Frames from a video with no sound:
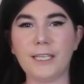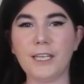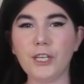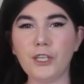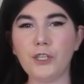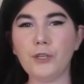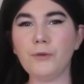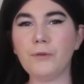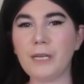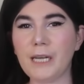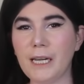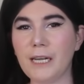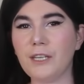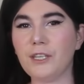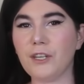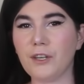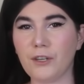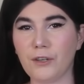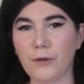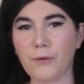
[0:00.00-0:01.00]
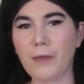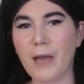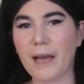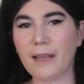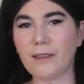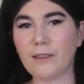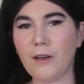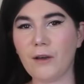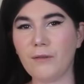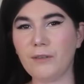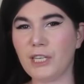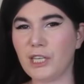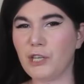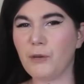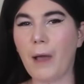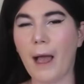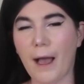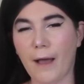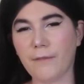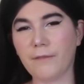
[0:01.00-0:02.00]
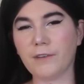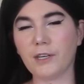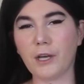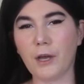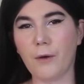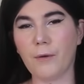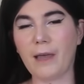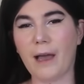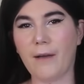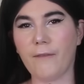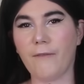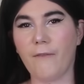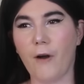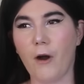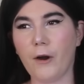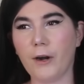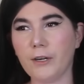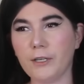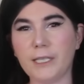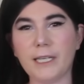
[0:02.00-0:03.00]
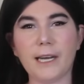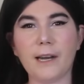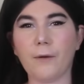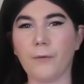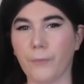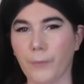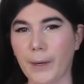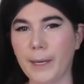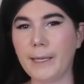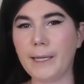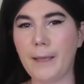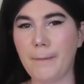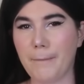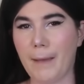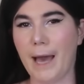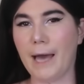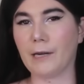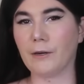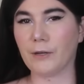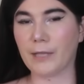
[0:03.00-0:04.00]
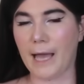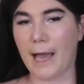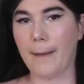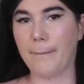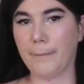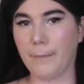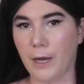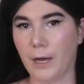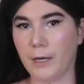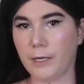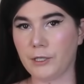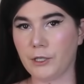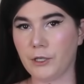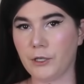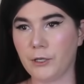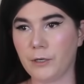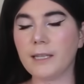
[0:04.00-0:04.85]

Did you need to do that though? Did you have to go that far? Did it really matter that much?